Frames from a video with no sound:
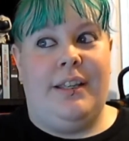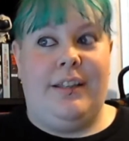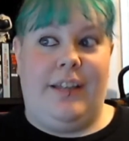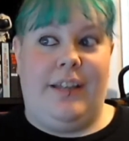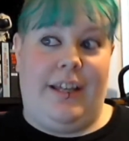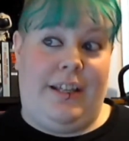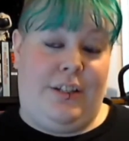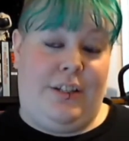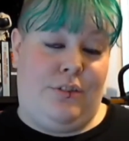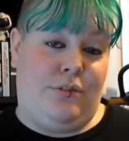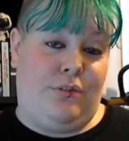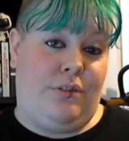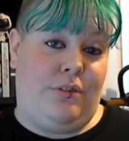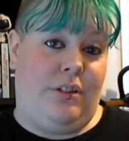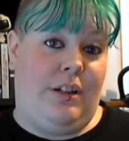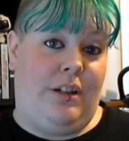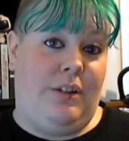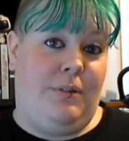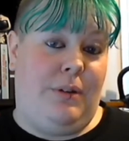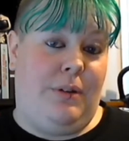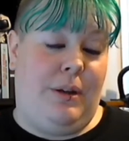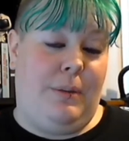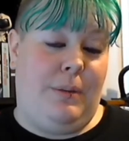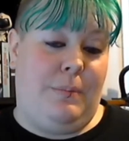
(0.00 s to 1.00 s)
8 or 9
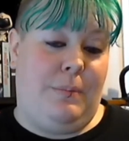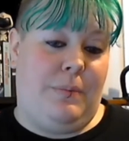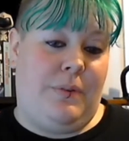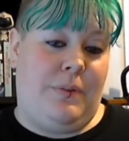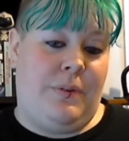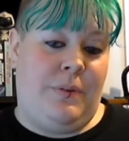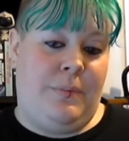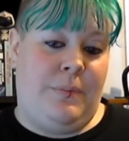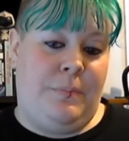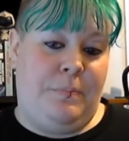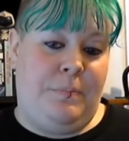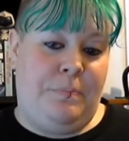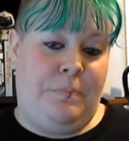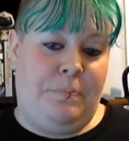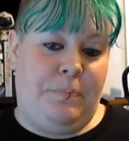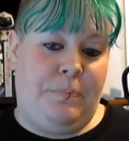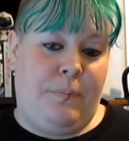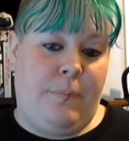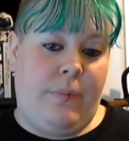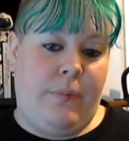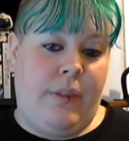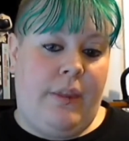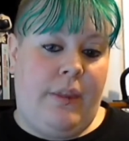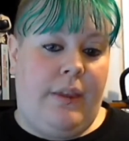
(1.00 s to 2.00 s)
ramps,
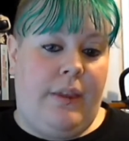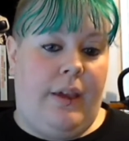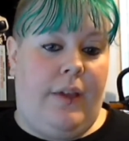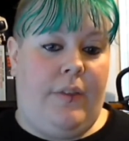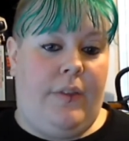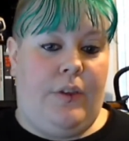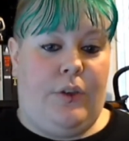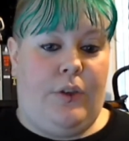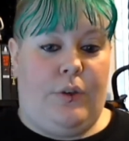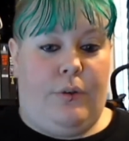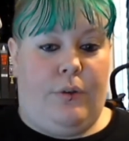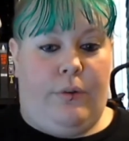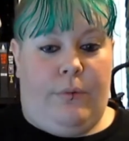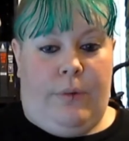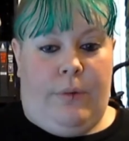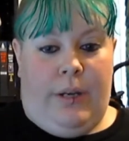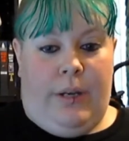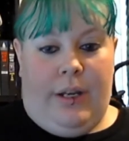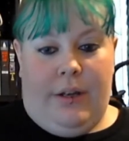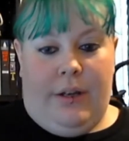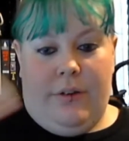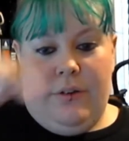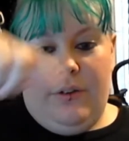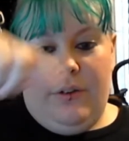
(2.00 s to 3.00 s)
and then you go
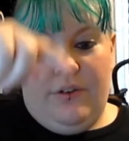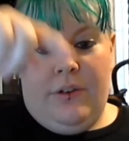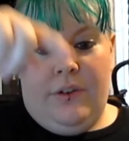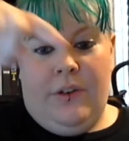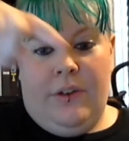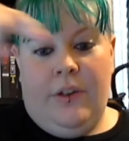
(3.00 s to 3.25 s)
around.